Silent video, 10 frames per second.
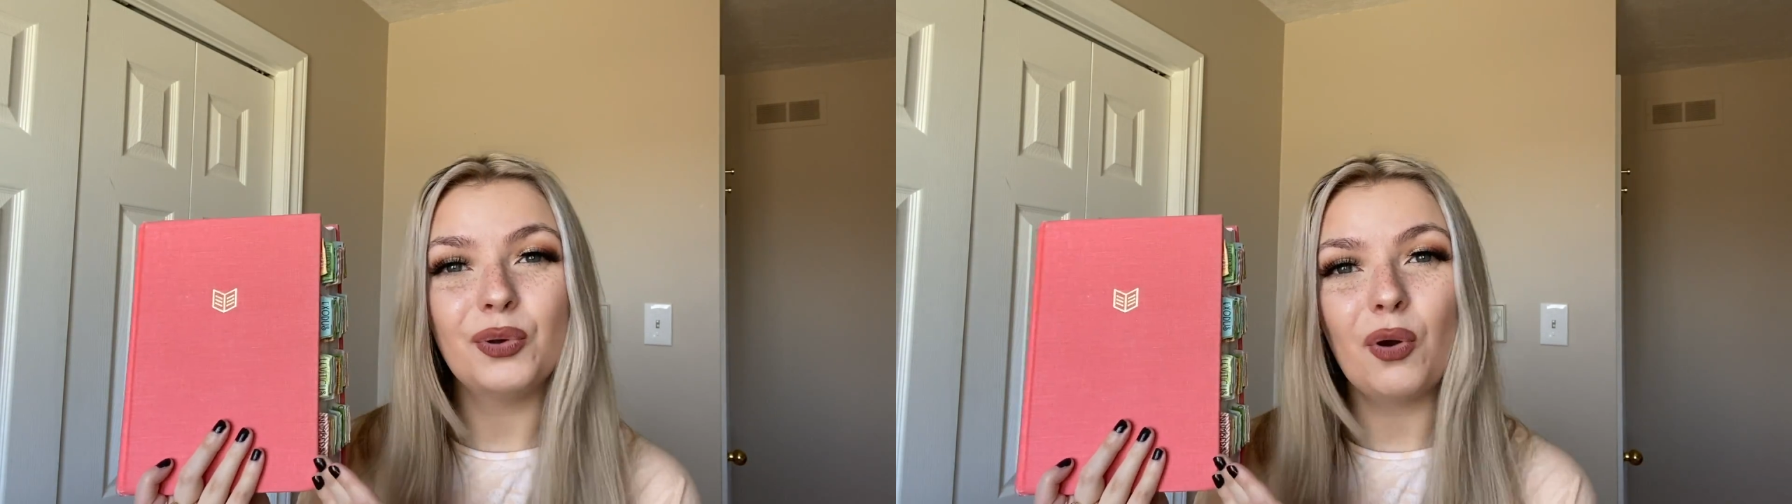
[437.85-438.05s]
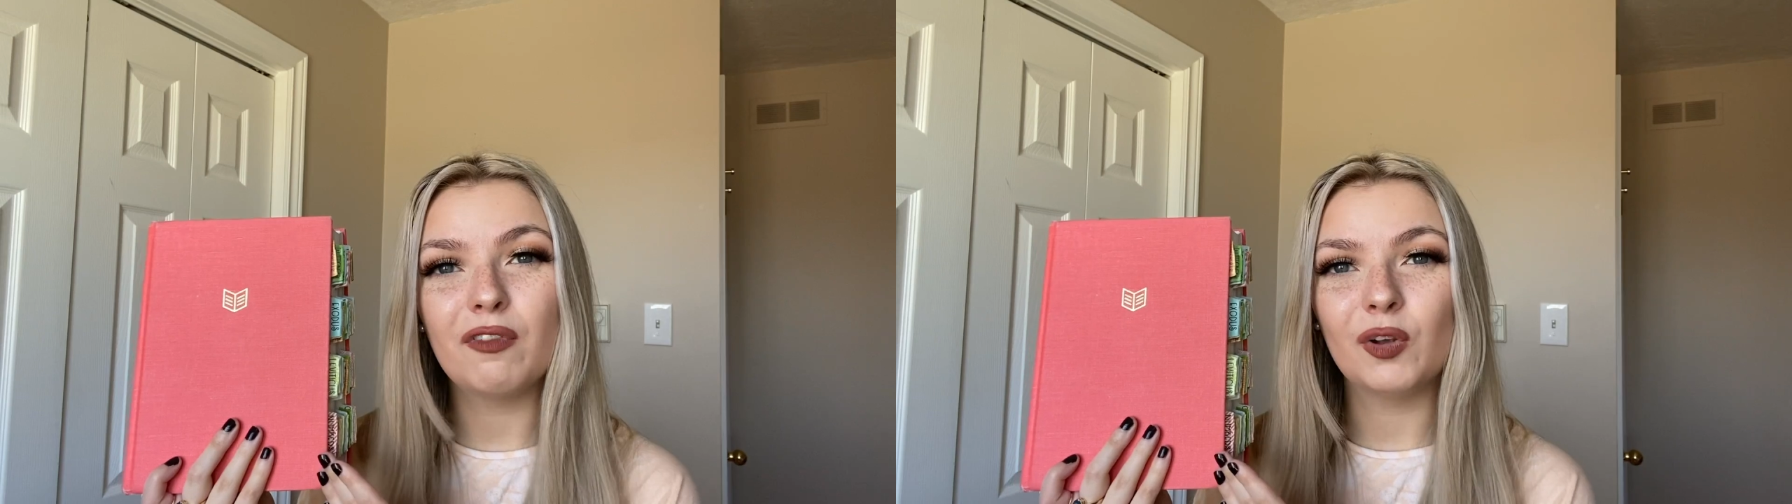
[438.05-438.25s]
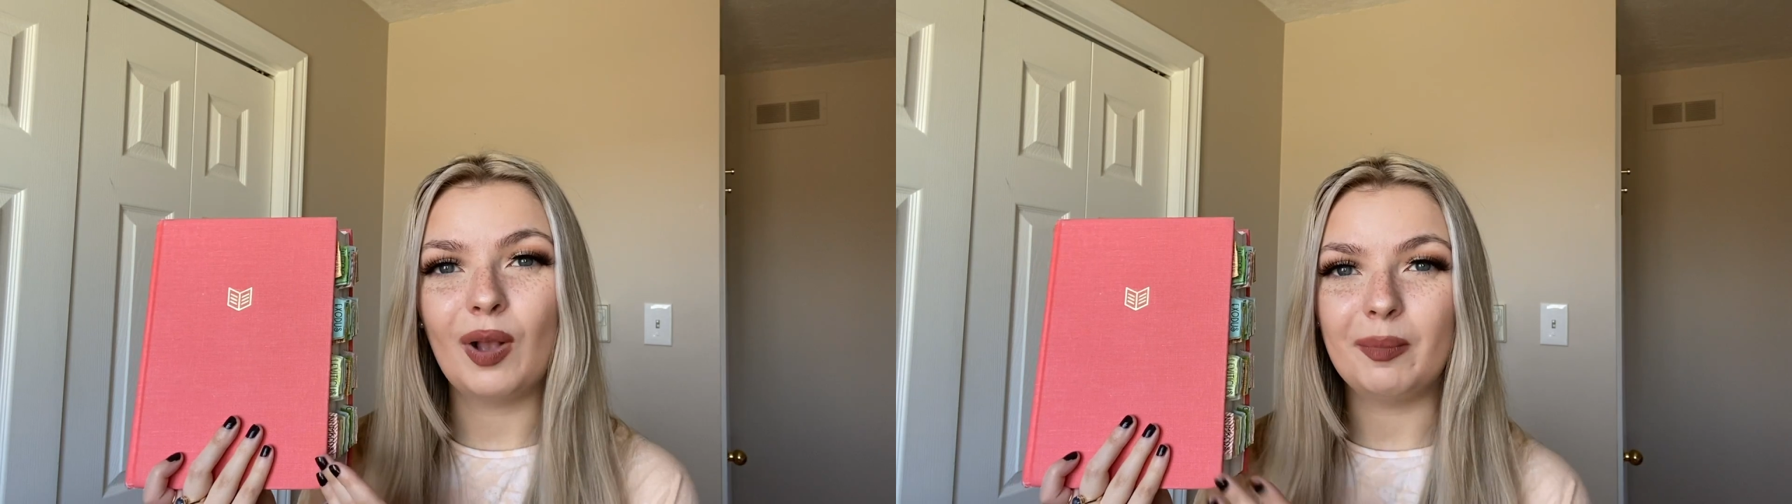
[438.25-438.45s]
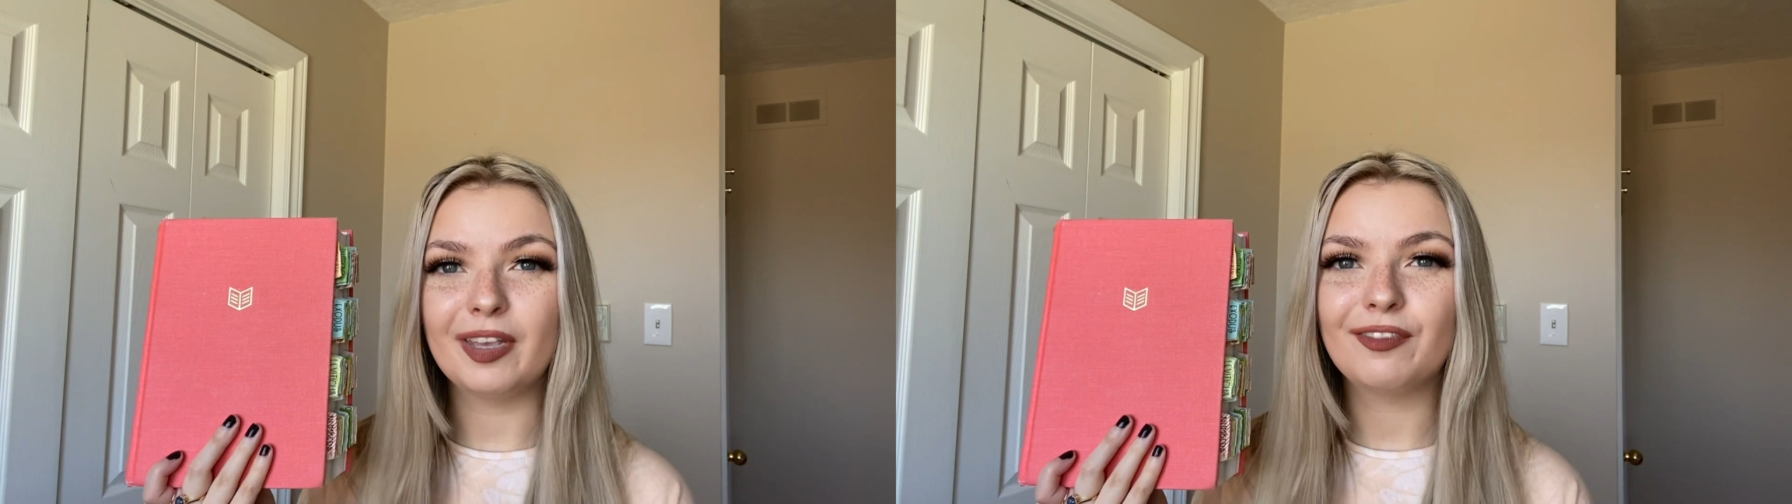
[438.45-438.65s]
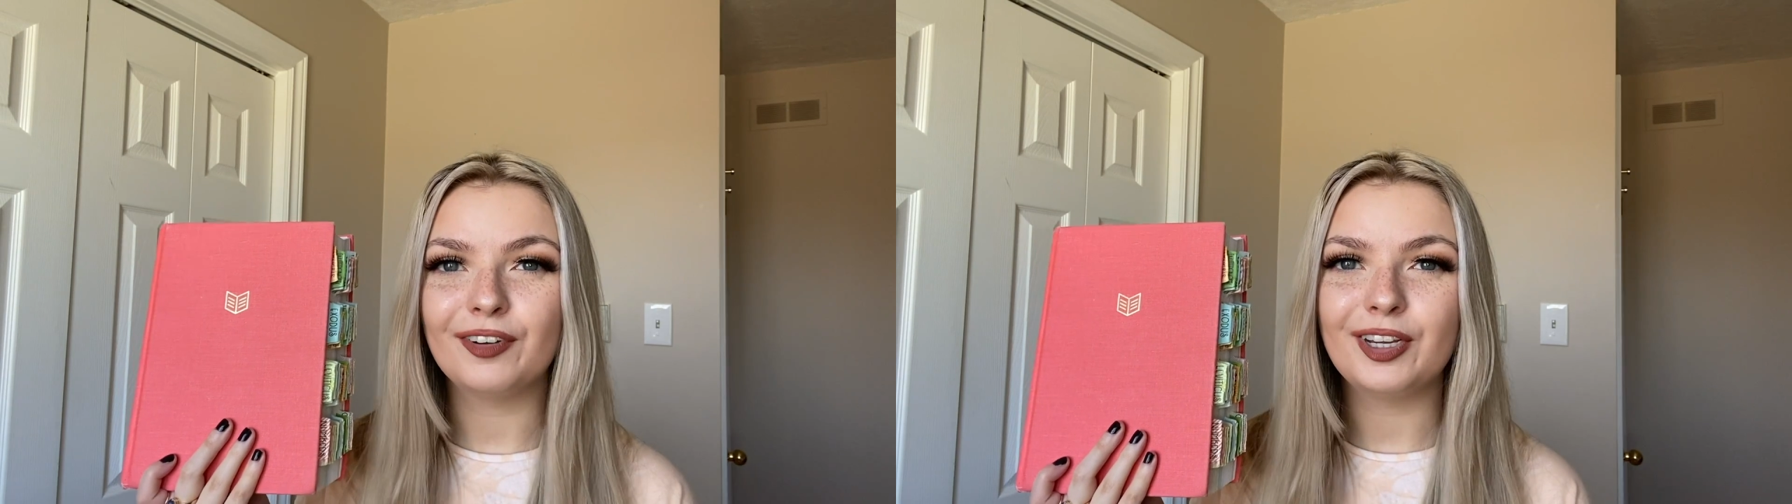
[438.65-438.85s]

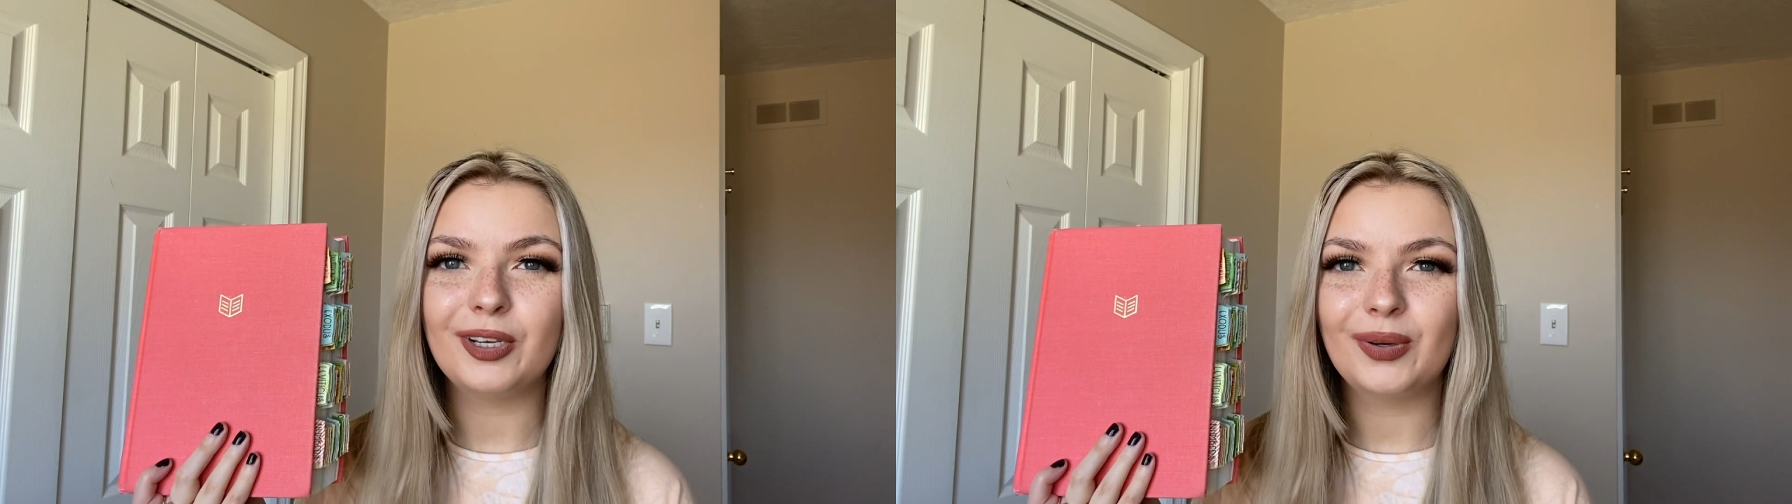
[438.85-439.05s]
overwhelming for you,